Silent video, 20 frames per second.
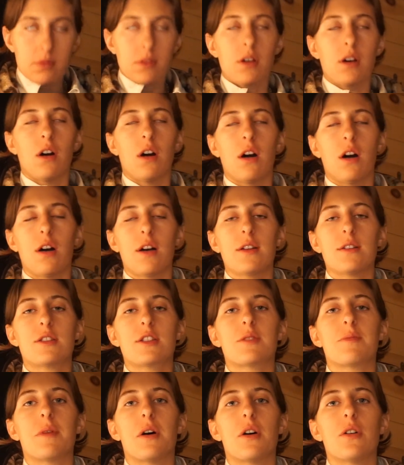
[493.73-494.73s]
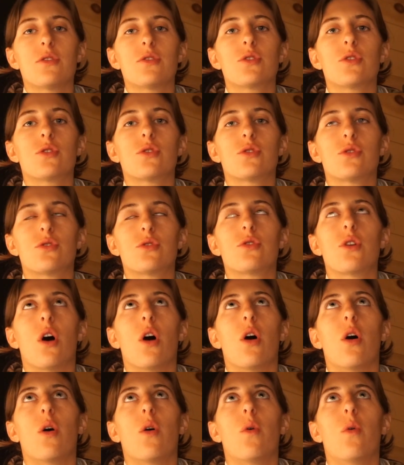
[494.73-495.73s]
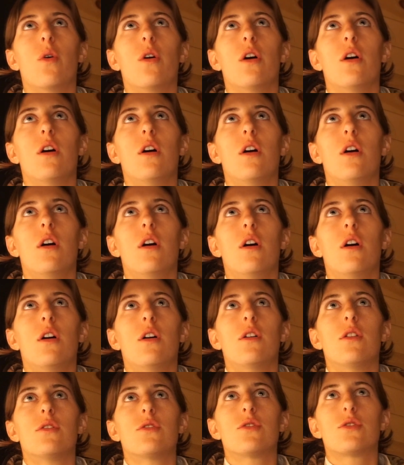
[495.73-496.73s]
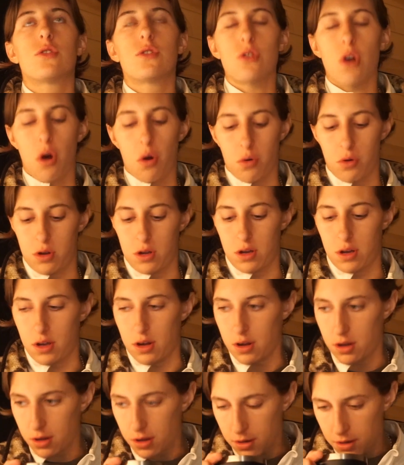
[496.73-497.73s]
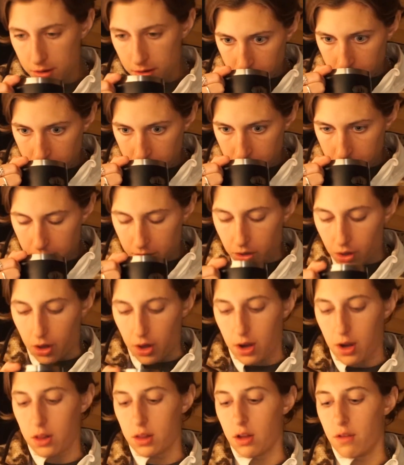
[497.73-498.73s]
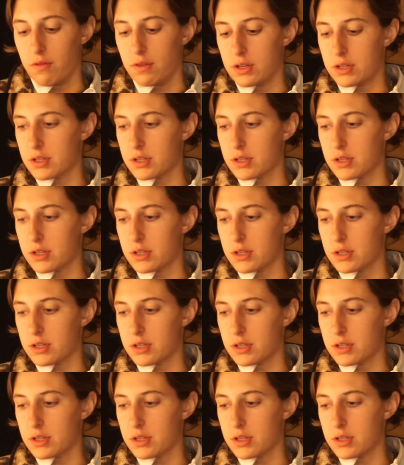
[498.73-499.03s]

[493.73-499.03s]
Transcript: Ugh, it smells so, so good. God, I love this